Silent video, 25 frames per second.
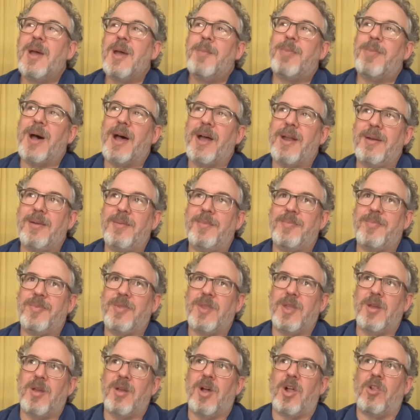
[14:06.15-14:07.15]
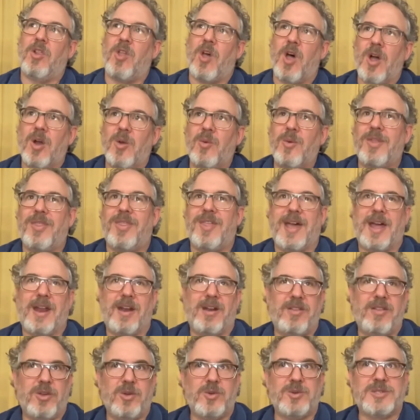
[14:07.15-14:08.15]
But along with that,
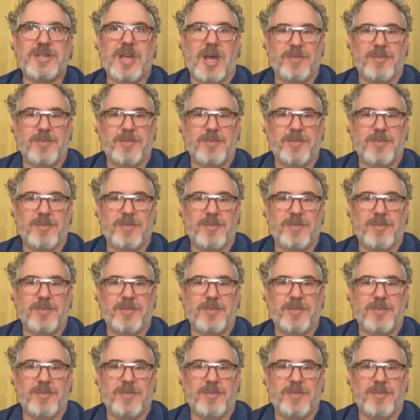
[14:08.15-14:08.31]
and those